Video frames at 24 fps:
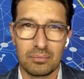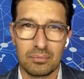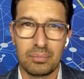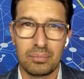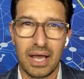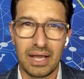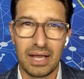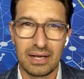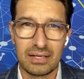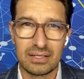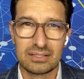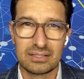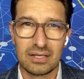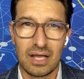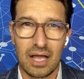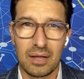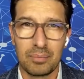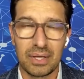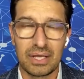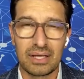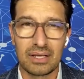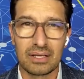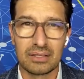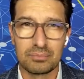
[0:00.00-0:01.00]
yeah. By
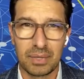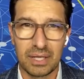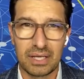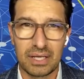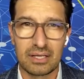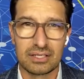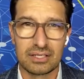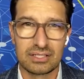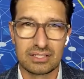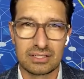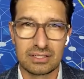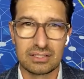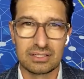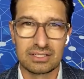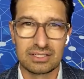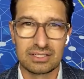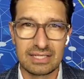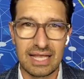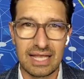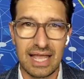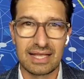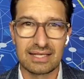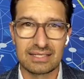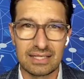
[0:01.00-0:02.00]
design, because because
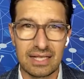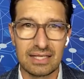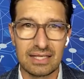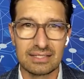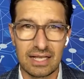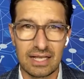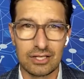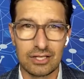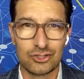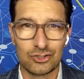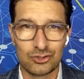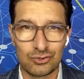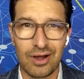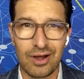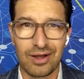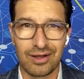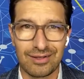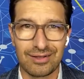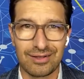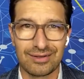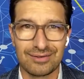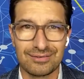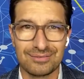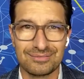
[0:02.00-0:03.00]
sex is a
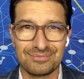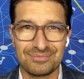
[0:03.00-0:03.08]
drug.